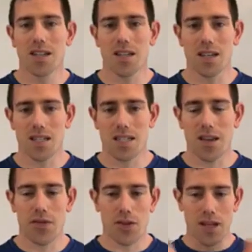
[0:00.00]
to see
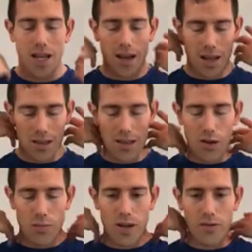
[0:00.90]
if you can get a
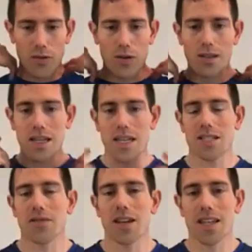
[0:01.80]
little bit of a release
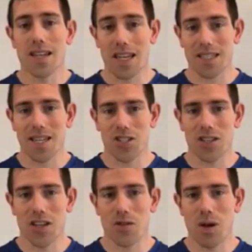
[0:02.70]
of any neck tension
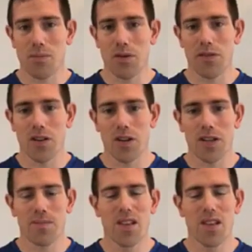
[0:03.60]
that you might be feeling.